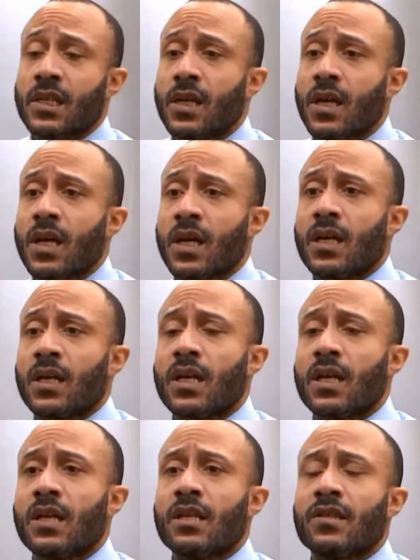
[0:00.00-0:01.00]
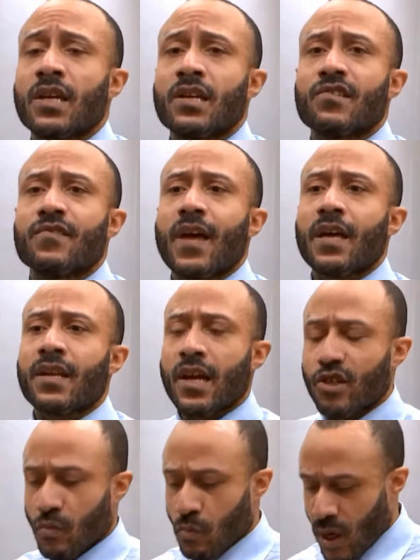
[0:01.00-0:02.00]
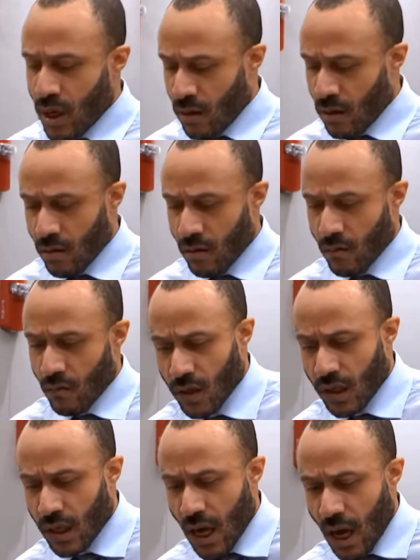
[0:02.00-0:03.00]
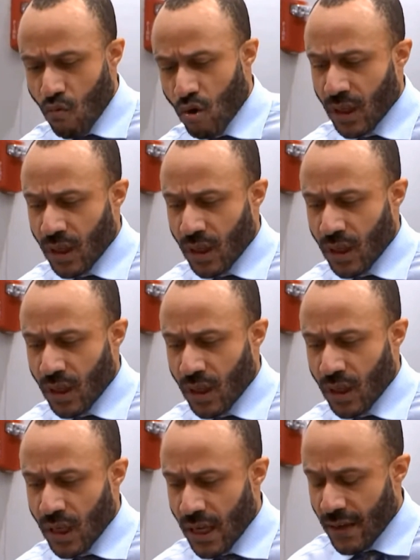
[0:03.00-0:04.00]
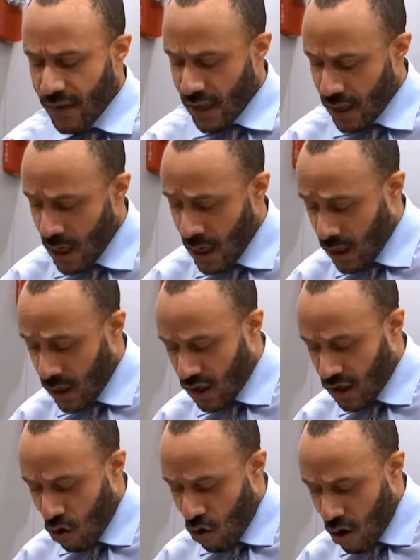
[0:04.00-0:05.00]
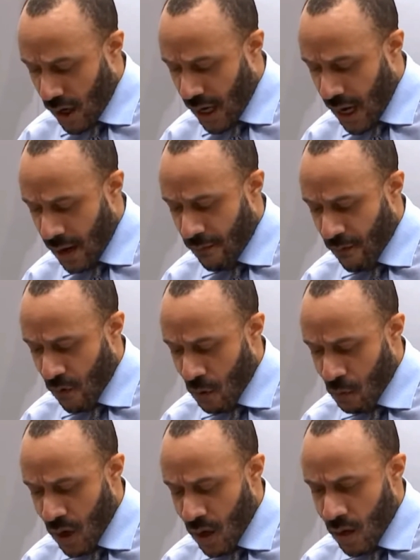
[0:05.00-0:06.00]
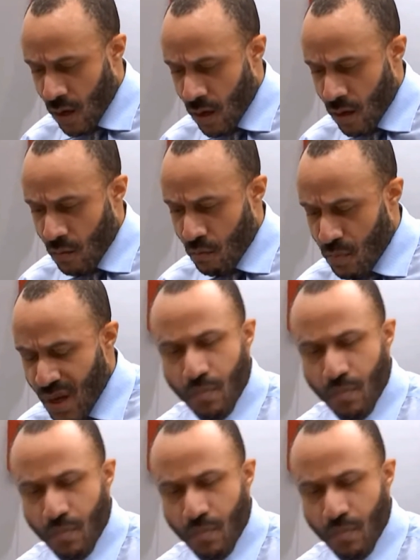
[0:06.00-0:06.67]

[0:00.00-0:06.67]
and things of that nature, but the DA wants you to believe that this all came from people.